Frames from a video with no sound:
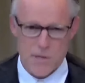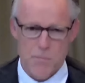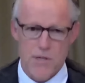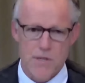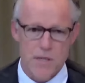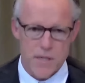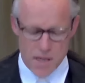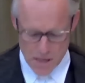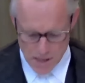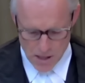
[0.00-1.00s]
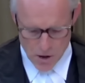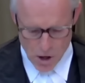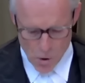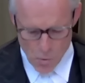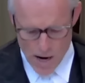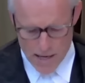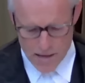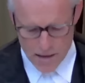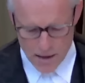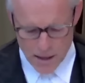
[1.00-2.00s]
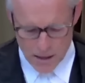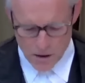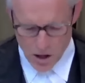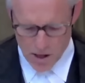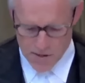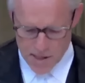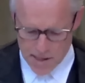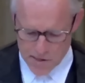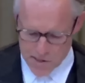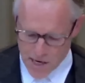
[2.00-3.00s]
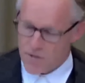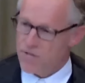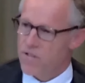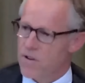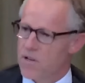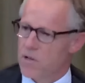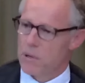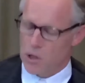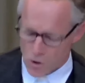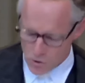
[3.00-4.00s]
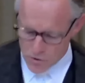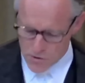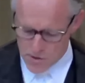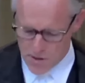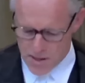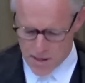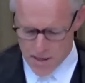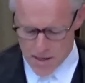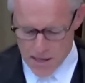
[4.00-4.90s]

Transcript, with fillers: Mr. President, no one in Gaza is safe because,